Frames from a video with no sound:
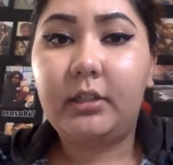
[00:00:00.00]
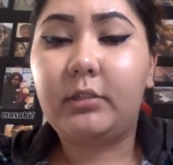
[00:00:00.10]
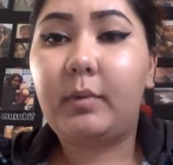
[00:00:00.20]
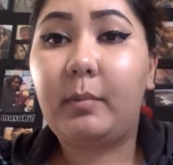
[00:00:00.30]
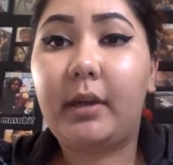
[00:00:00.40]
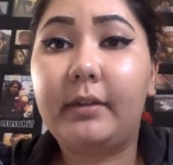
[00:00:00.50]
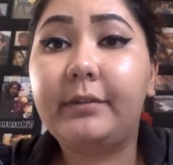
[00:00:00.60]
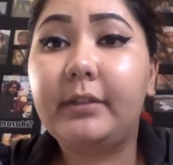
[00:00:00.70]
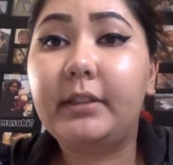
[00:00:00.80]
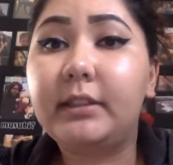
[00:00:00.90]
So by
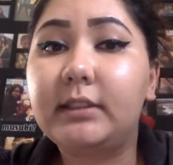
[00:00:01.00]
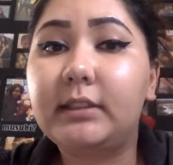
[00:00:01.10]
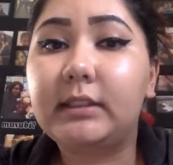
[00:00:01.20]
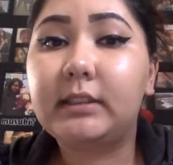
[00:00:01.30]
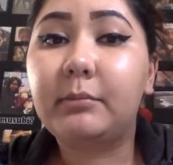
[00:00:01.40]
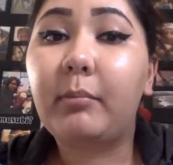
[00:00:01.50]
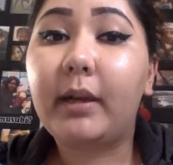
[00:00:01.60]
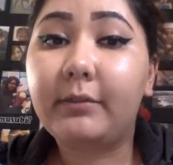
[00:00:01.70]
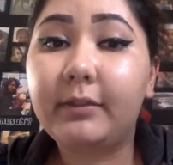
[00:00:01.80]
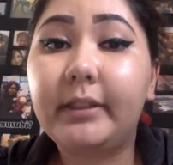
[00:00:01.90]
mindfully
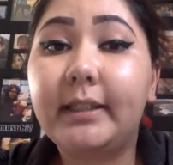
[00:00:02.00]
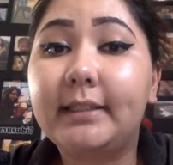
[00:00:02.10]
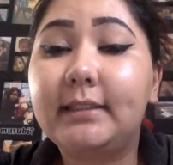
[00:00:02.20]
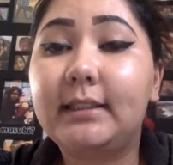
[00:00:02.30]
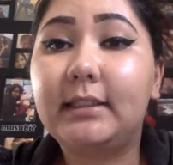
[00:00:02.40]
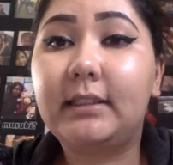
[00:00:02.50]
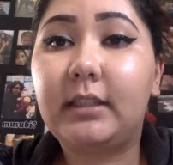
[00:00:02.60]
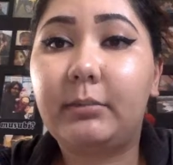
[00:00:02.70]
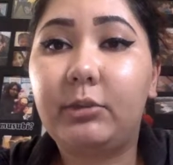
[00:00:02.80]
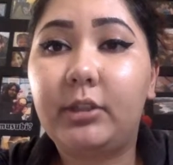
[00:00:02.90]
listening to
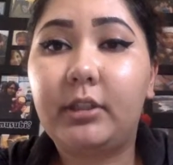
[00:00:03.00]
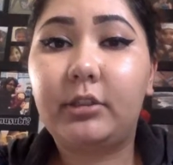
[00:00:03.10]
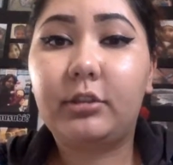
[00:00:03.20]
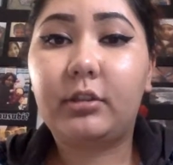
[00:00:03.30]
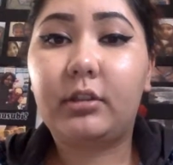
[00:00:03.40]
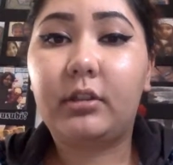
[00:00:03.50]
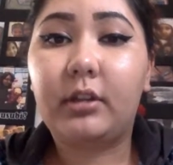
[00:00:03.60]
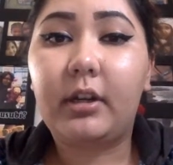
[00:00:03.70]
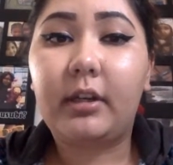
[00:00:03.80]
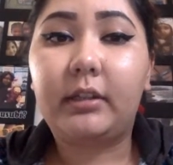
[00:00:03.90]
them, you can ensure
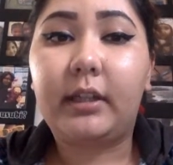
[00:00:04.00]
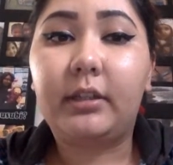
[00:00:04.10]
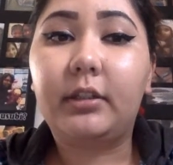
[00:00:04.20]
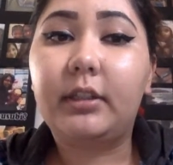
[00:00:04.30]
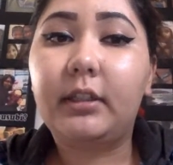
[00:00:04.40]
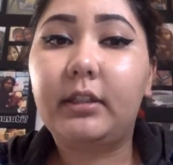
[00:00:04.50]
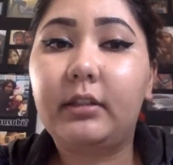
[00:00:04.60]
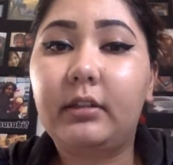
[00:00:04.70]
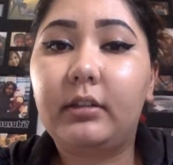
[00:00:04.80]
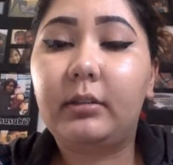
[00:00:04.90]
that you're
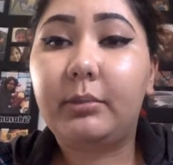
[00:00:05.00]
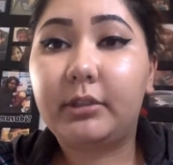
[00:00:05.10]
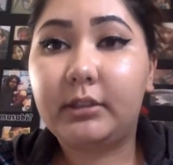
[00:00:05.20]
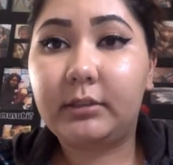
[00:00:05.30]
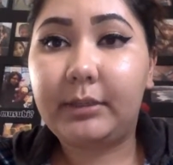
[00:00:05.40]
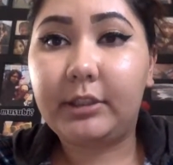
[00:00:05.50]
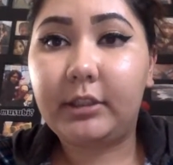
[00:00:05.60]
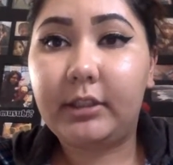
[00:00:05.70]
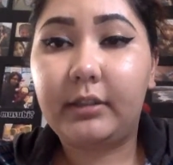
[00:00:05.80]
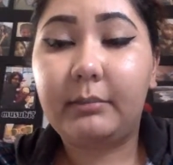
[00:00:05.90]
getting the person's
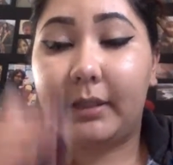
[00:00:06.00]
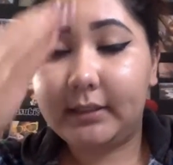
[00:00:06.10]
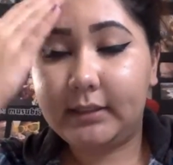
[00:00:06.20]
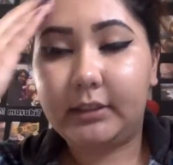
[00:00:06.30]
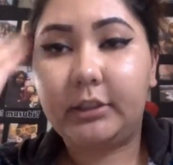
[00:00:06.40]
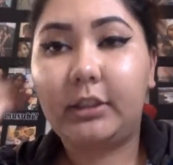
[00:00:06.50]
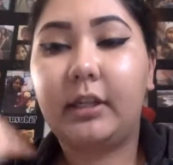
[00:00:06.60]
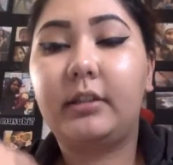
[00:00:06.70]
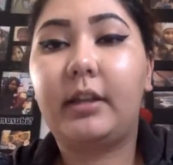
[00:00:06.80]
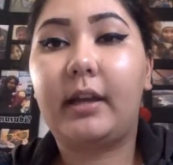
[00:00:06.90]
message
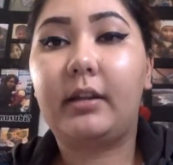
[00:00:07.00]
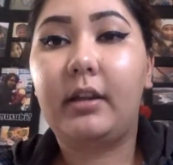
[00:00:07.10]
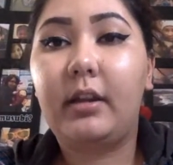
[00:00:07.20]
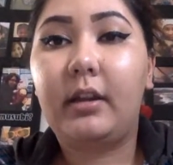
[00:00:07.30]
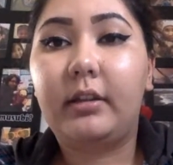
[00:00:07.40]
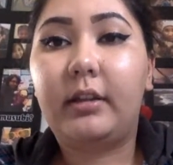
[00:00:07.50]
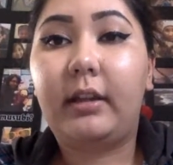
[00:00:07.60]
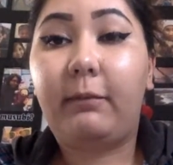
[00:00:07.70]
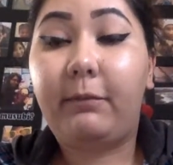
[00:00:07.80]
and that they